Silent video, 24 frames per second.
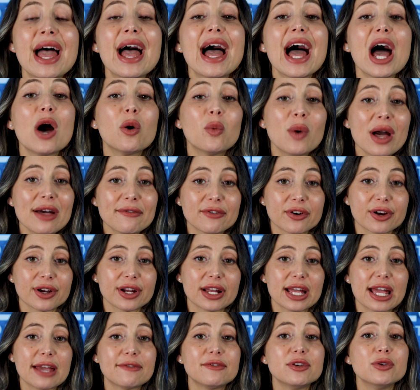However,
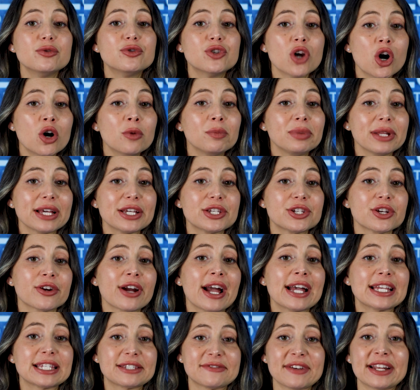if you don't place your
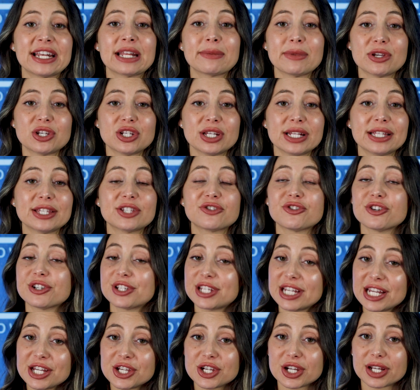ice vending machine
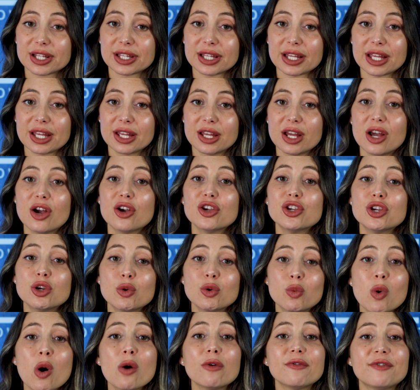strategically, you
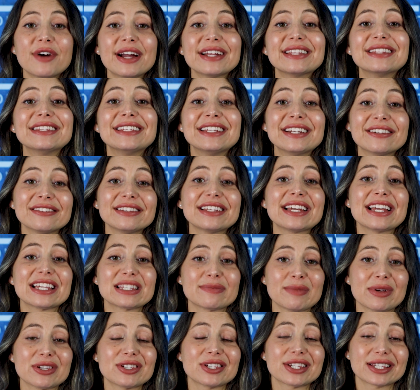won't find nearly as
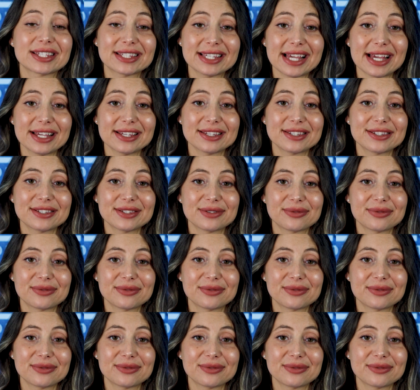much success.